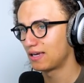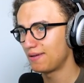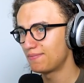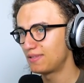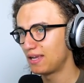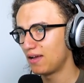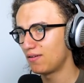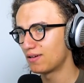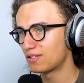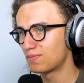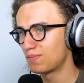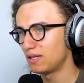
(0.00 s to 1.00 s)
Game, tell
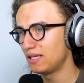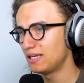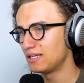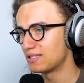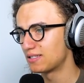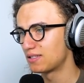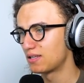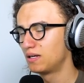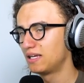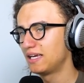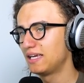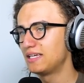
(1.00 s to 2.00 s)
us, please.
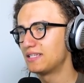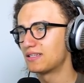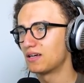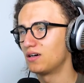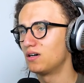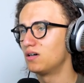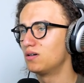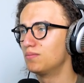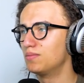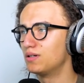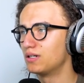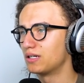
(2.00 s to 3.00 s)
Please. Oh,
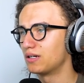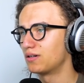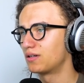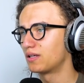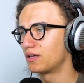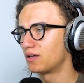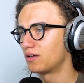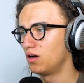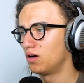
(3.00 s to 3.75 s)
boy. Okay.